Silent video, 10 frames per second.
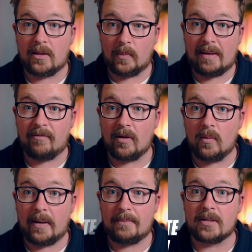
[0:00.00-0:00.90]
the
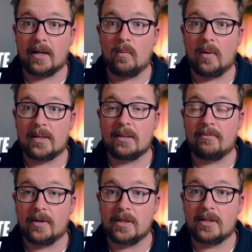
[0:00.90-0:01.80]
Webflow website once I'm
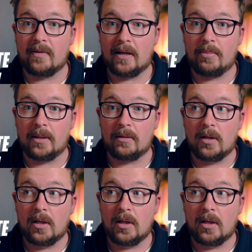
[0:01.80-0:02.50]
finished developing?